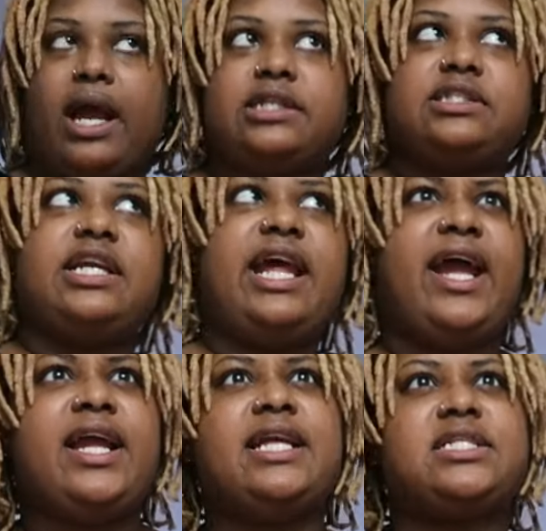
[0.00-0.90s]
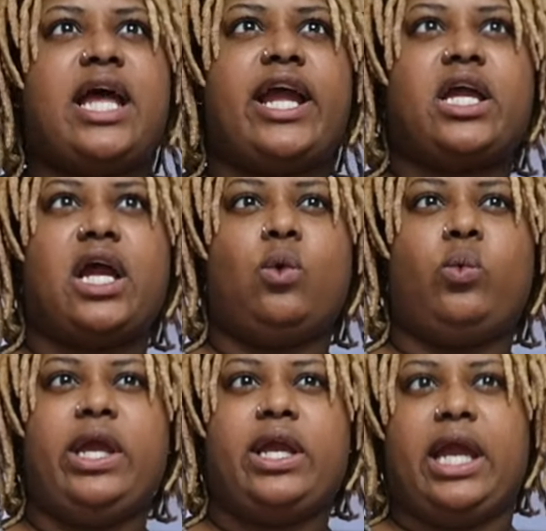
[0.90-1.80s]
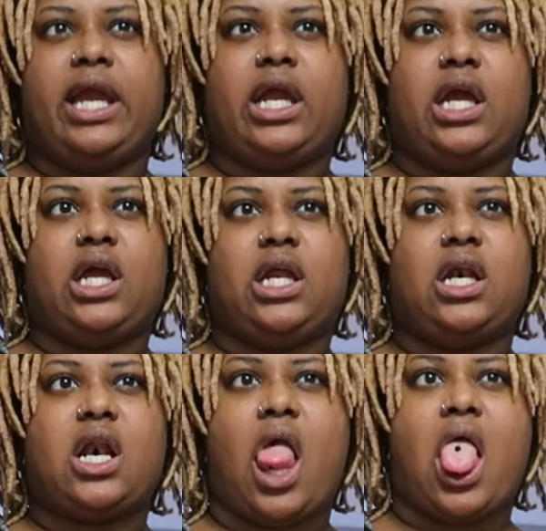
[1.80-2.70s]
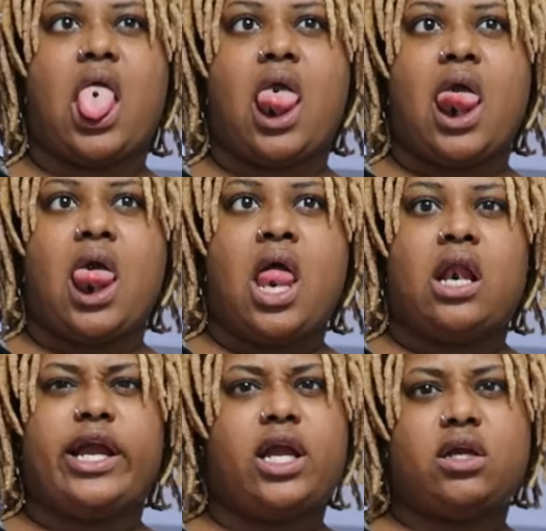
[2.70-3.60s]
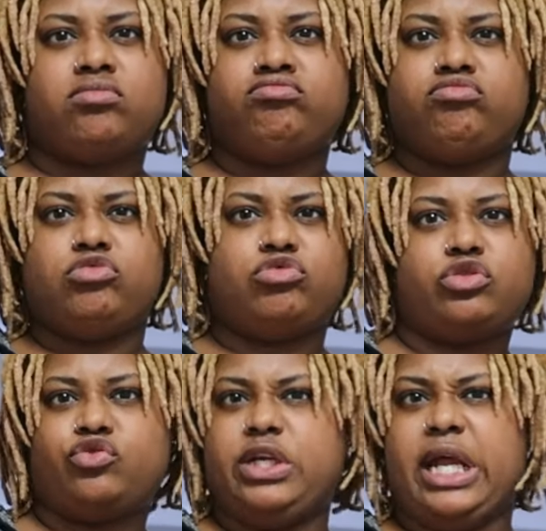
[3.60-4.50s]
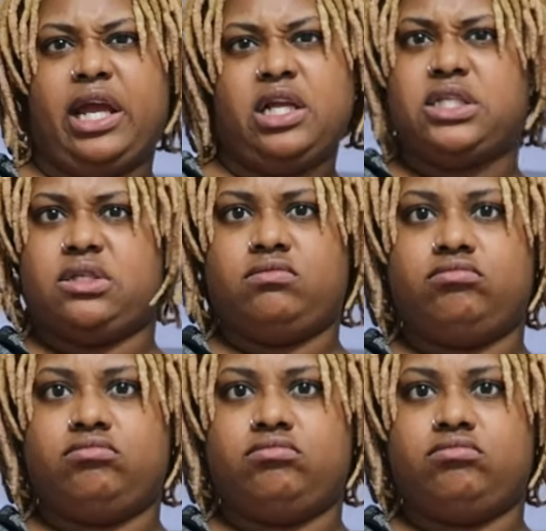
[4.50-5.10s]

And today is like a week and like three days